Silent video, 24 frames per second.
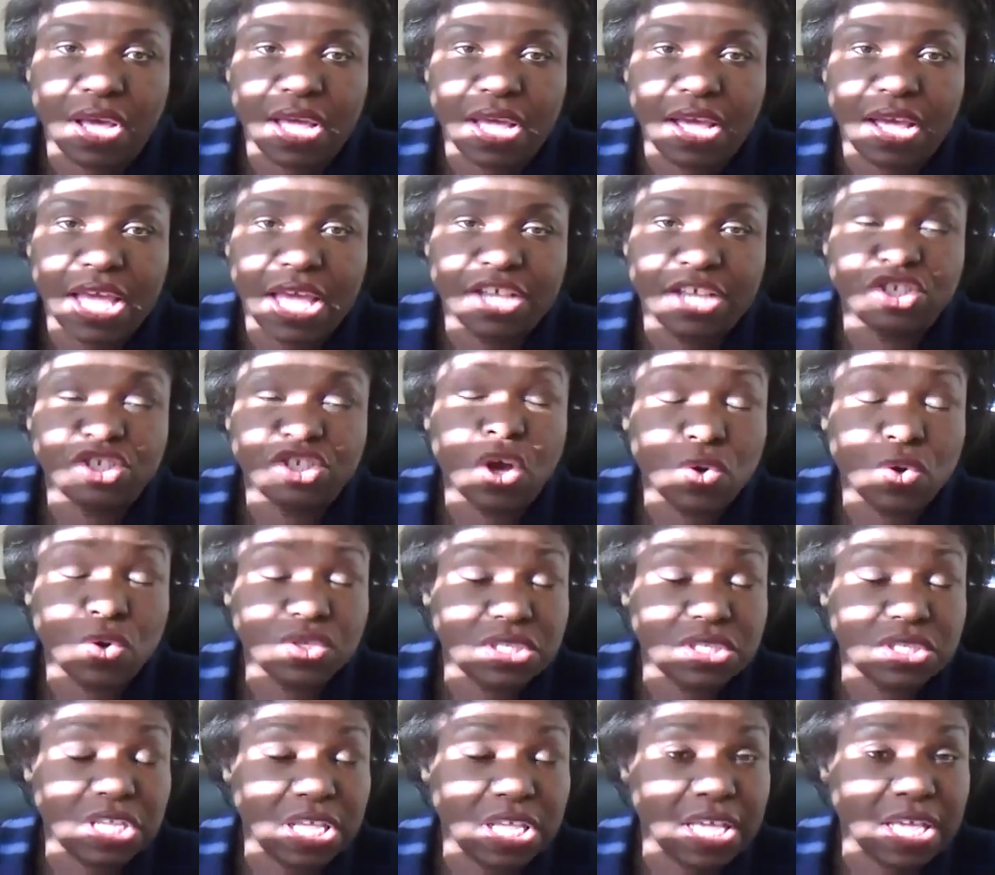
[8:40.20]
is
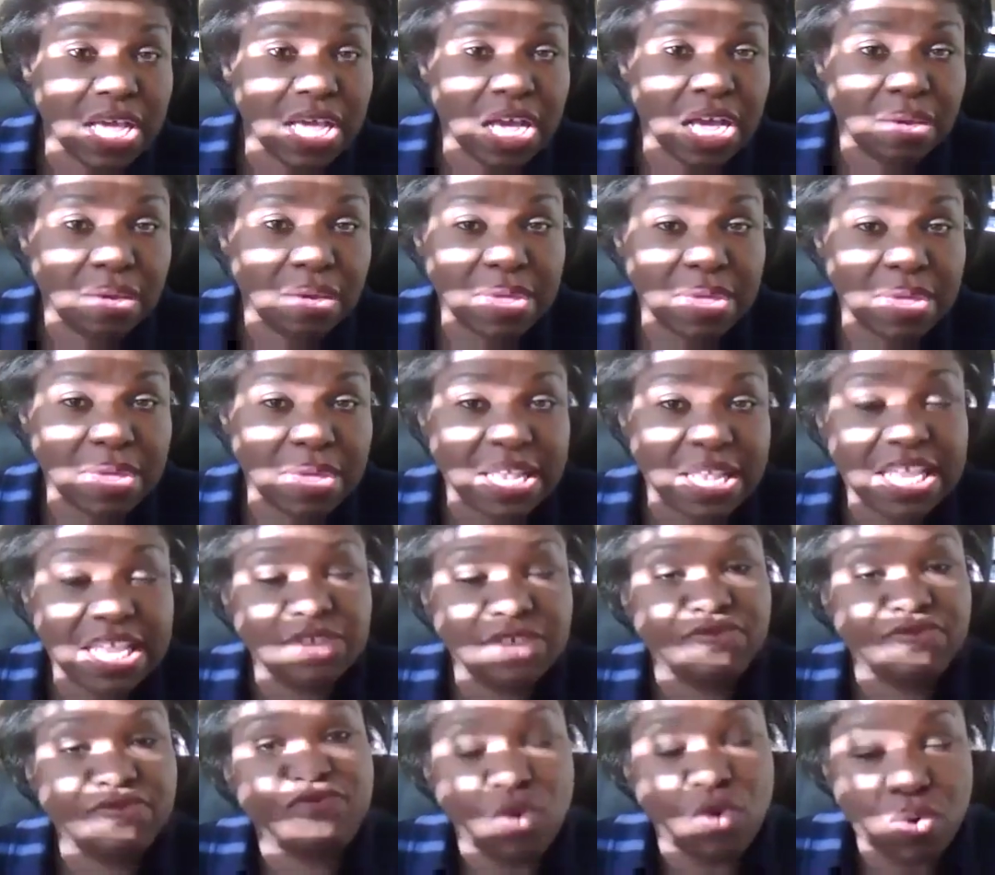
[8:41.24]
hosting at least
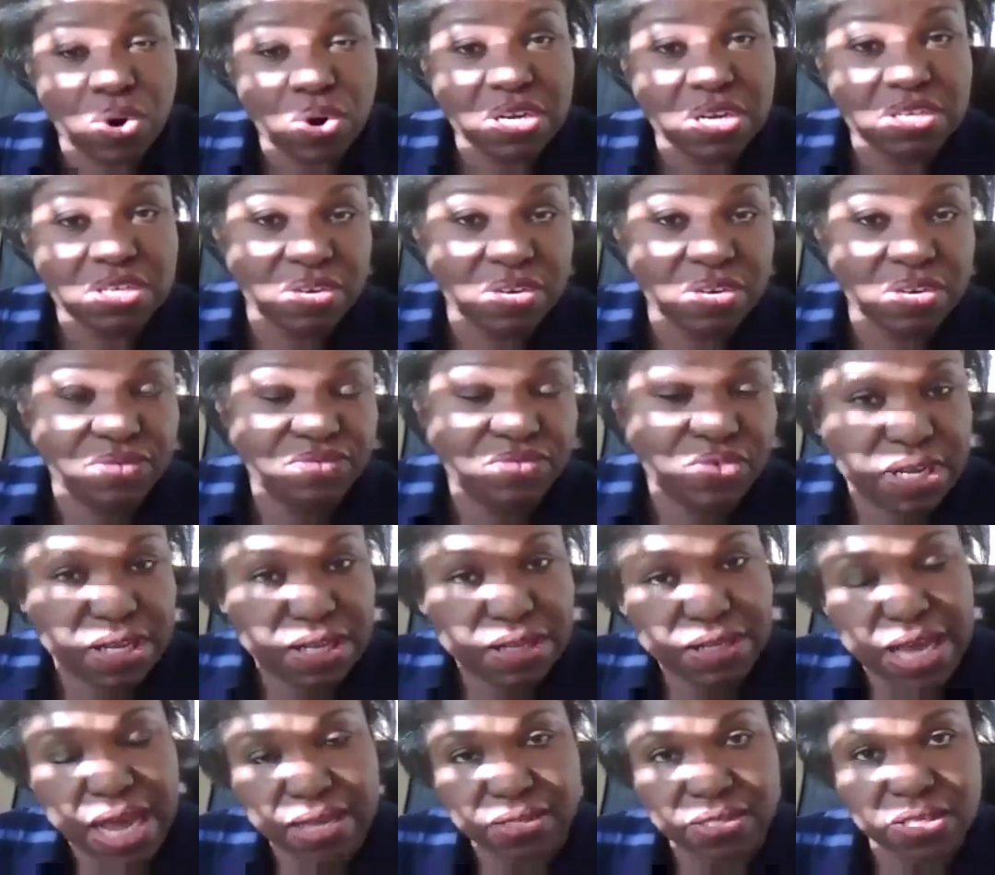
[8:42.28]
4 different
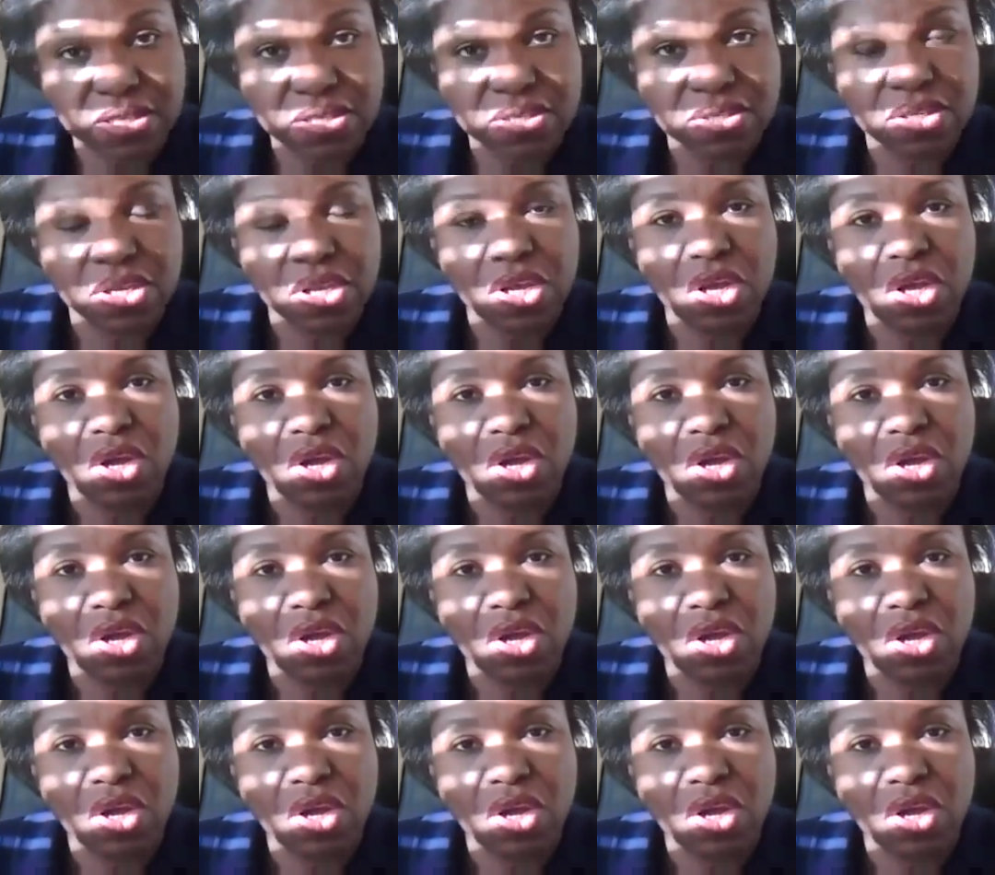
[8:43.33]
classes,